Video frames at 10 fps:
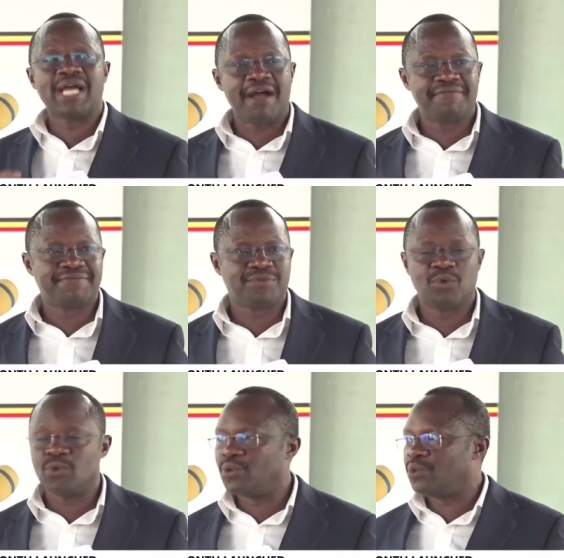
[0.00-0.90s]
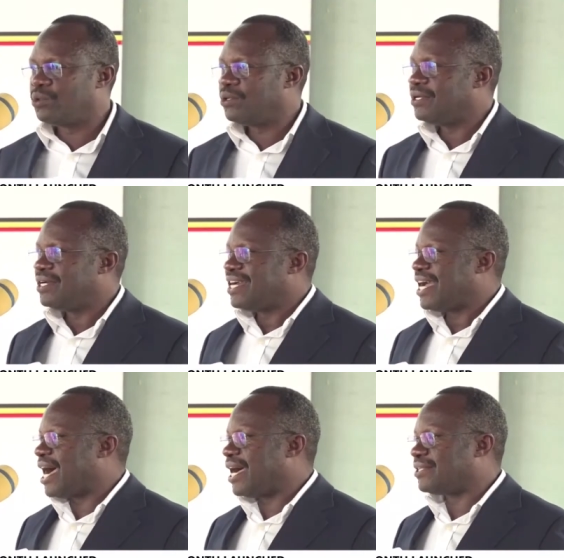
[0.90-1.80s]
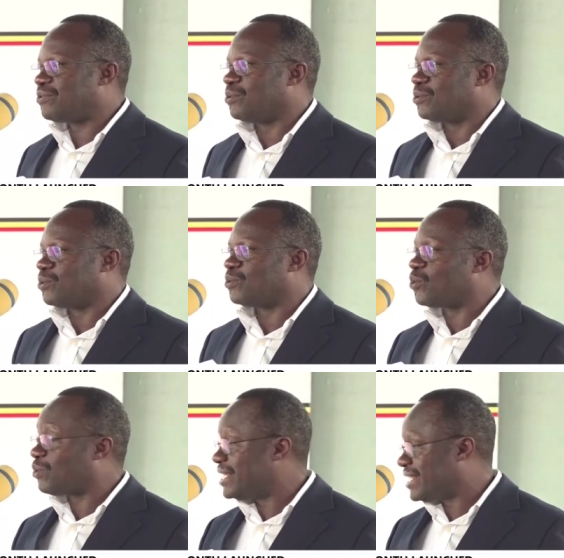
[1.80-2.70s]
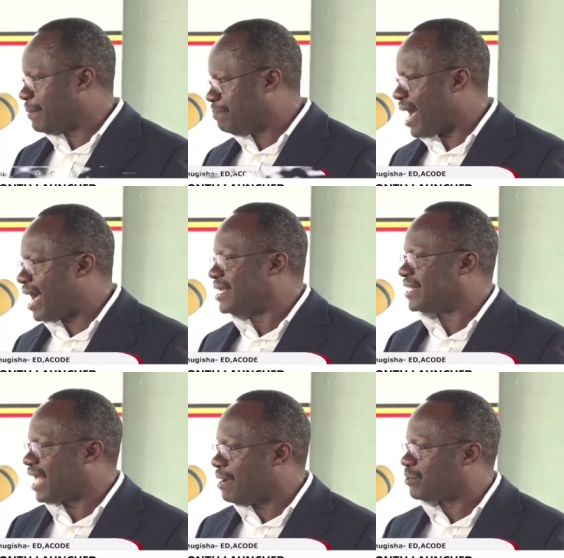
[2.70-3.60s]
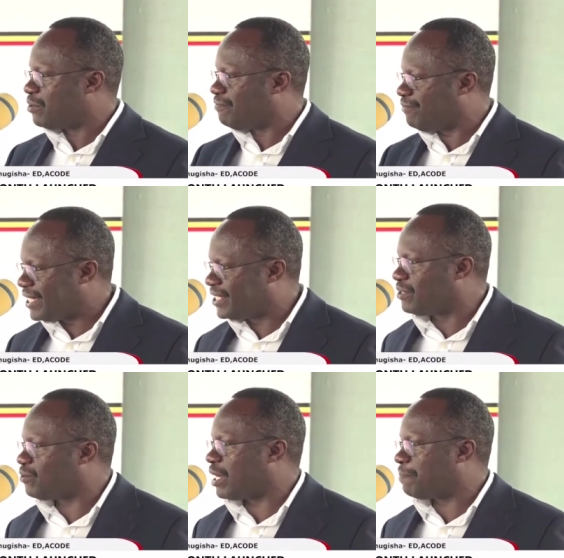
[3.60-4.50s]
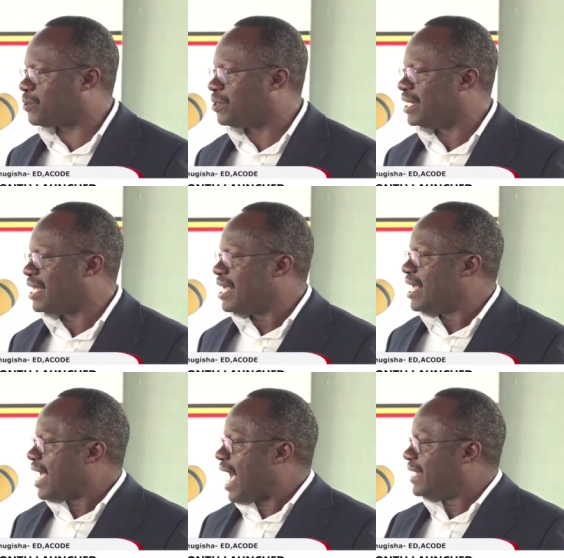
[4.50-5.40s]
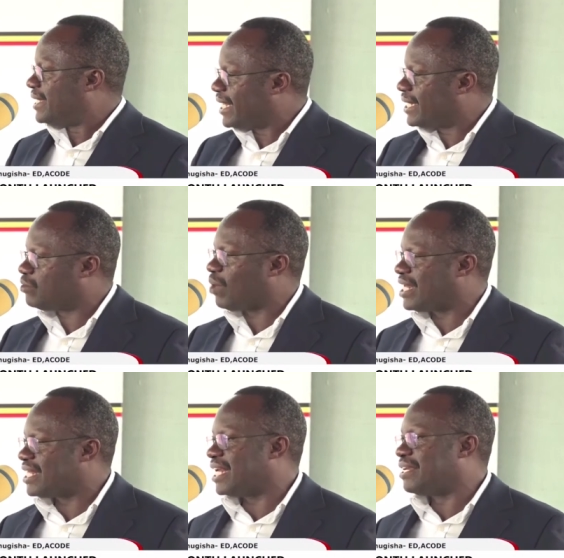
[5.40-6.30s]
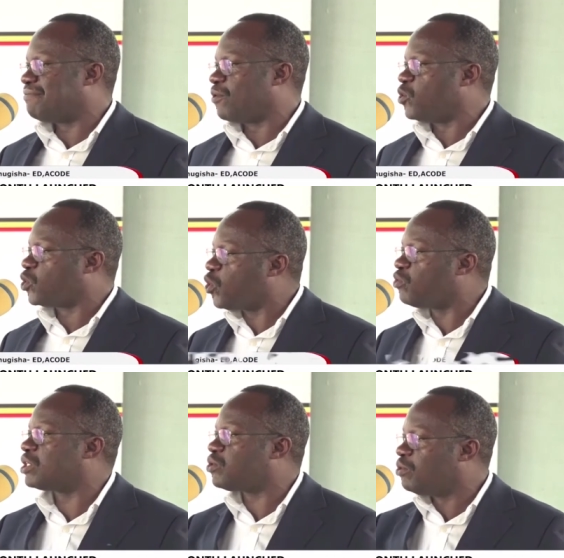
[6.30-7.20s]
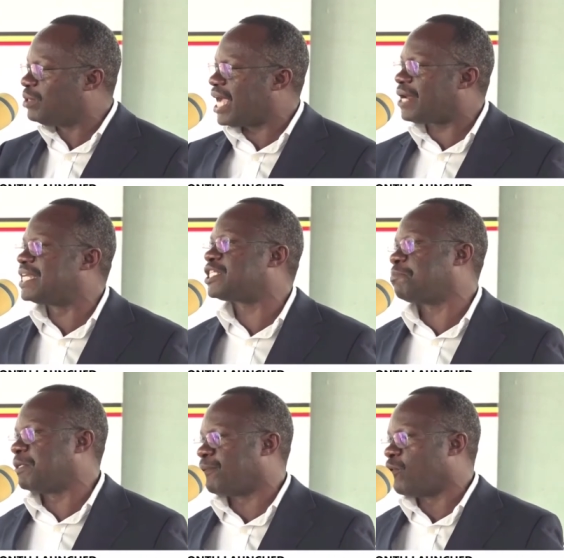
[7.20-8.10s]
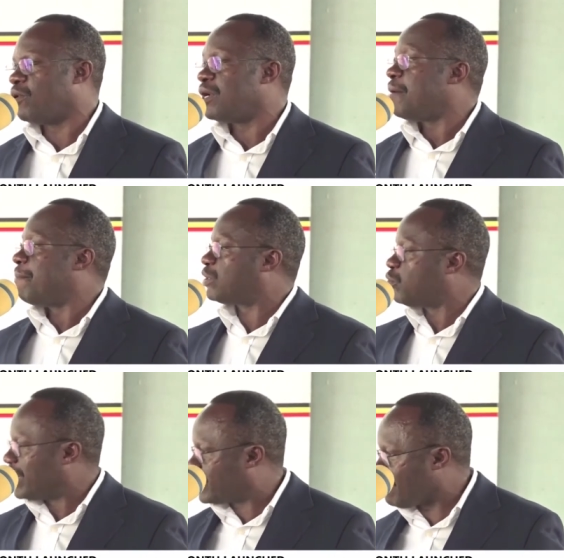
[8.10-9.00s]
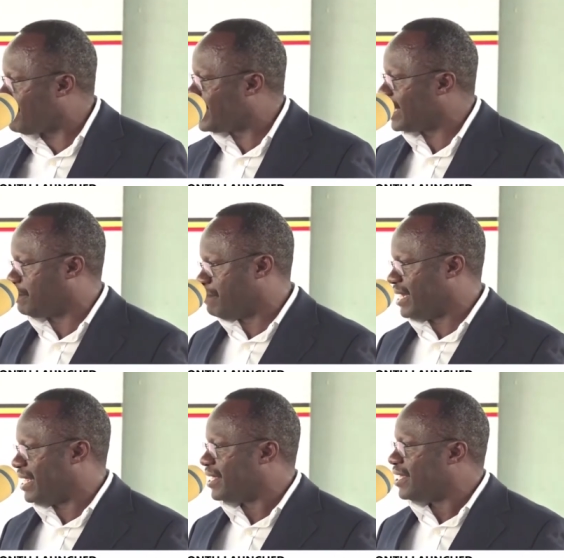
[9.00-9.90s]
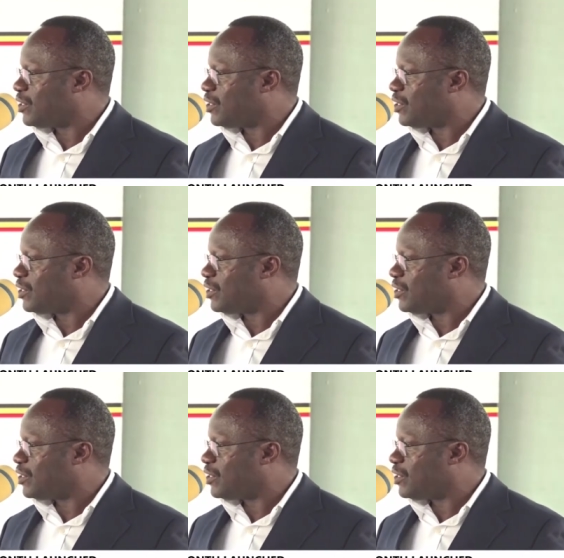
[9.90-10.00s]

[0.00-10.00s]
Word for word: we have to, uh, to, to, to, raise the bar in terms of fighting corruption and take it to another level. Not only should we arrest people, but to recover that money